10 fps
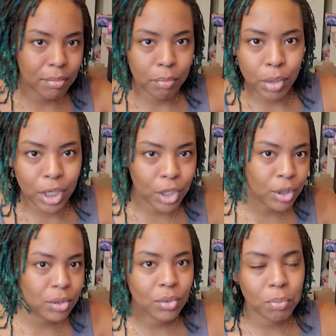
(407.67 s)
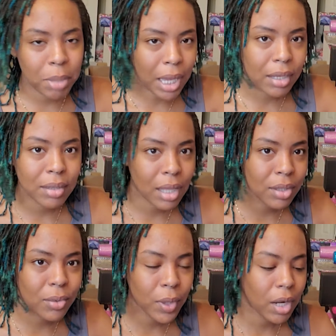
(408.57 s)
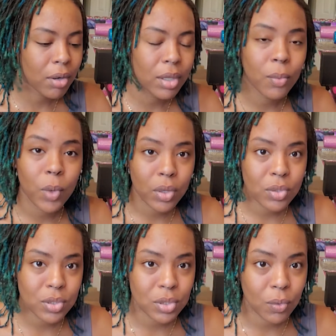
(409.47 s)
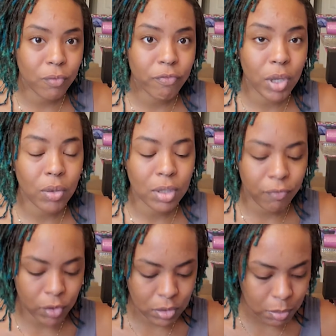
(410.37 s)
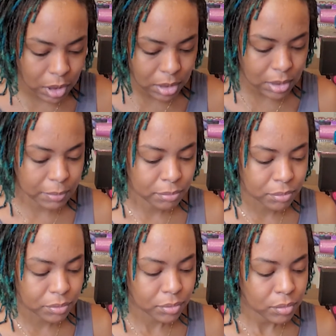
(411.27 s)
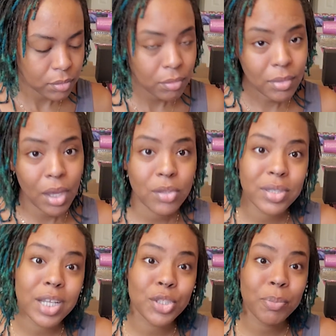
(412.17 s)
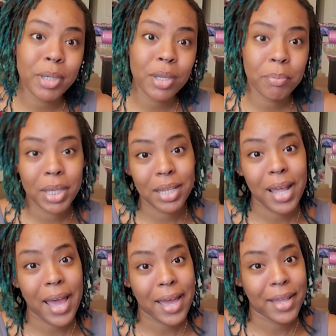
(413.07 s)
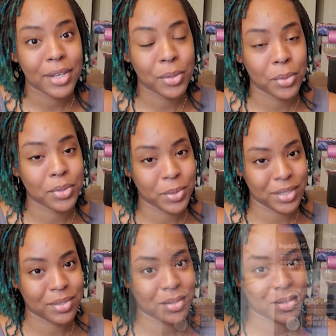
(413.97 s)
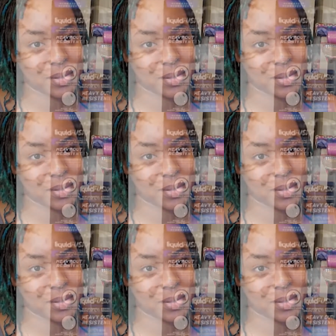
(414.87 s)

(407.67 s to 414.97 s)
bring glue back in that little area where the stone fell in the first place. So that's your pickup pen and your tweezers.